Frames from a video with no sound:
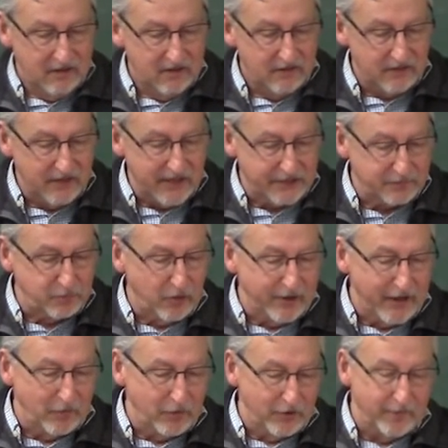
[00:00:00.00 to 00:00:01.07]
The next point
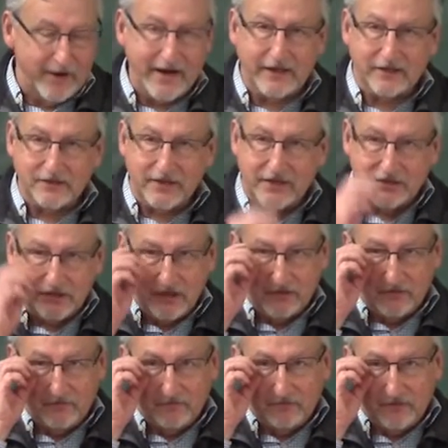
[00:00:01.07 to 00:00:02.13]
I want to make is that
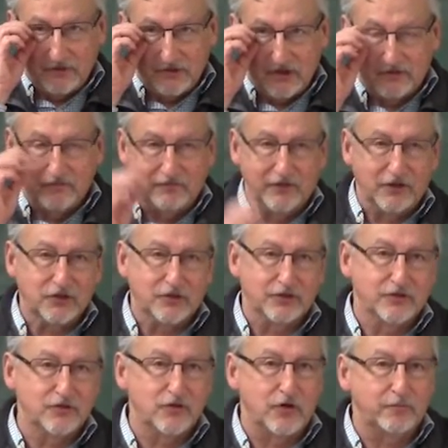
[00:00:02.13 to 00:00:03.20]
Southern, Southern
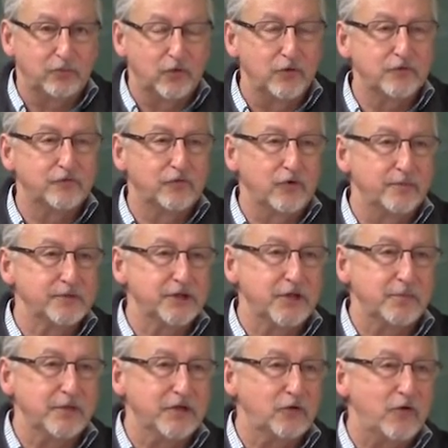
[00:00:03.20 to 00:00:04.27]
fiction short prose forms
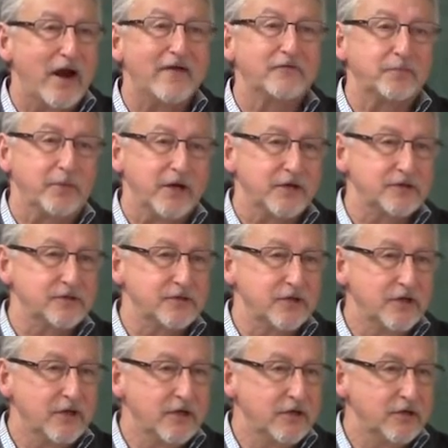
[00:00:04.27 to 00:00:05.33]
can be craft-based,
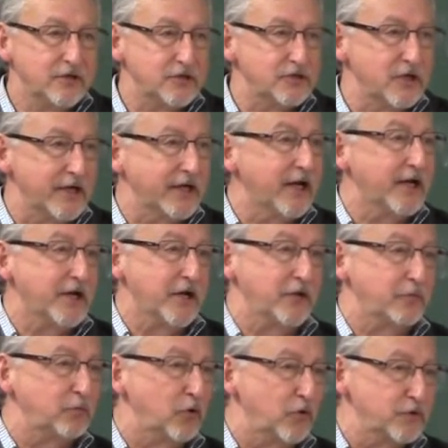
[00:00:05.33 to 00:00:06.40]
just like any
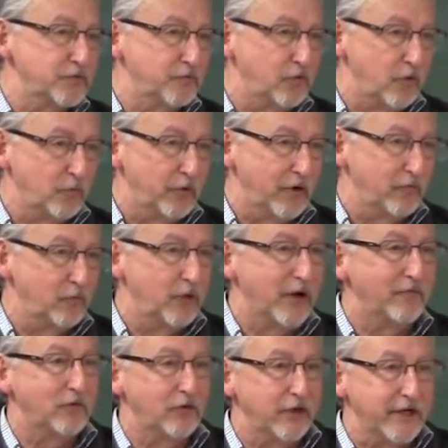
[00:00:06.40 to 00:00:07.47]
other prose form of
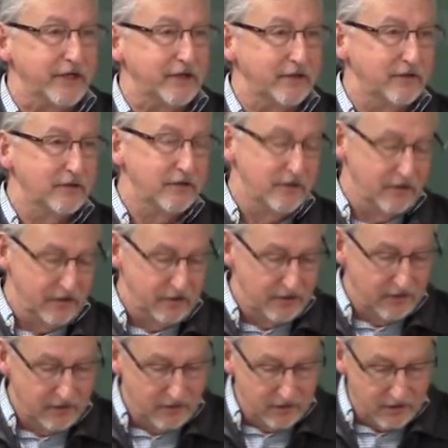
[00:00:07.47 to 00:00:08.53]
whatever length.
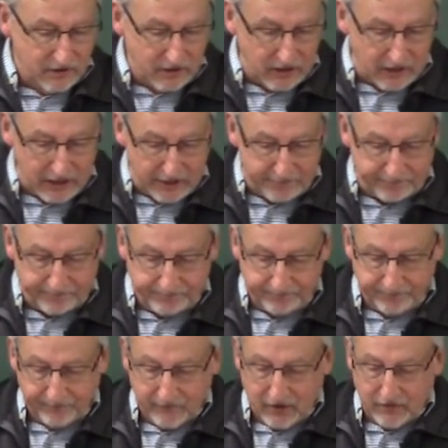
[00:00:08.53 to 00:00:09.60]
Um,
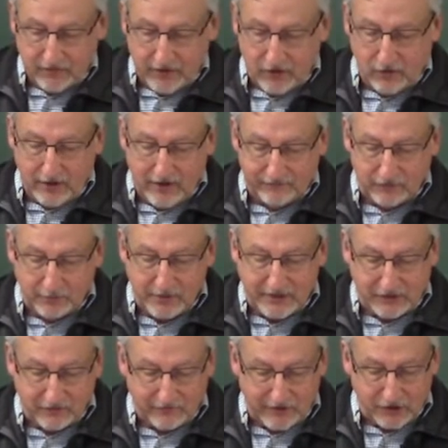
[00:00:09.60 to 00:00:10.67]
they don't have to be
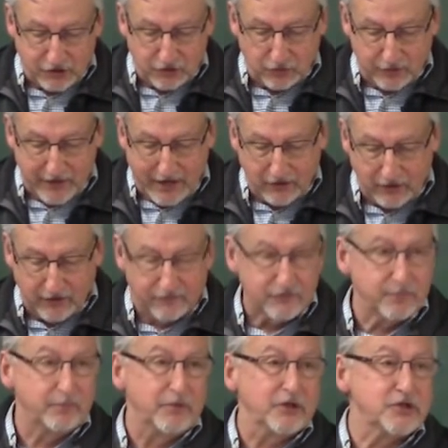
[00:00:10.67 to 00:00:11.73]
conventional
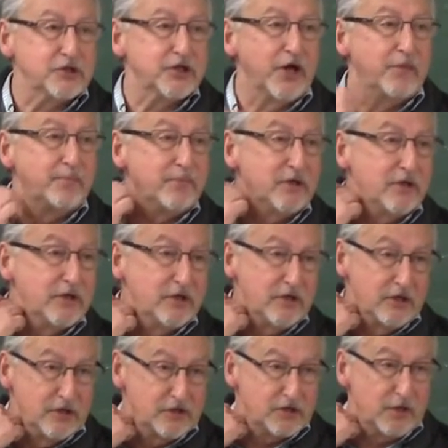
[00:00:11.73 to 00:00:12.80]
narratives, but some,
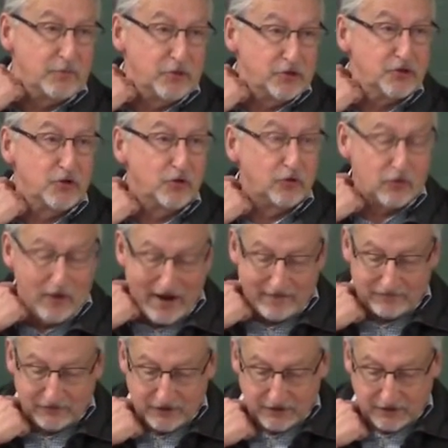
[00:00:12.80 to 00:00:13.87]
some are so
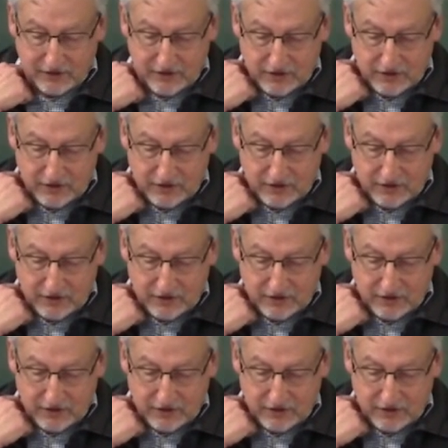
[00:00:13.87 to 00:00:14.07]
crafted.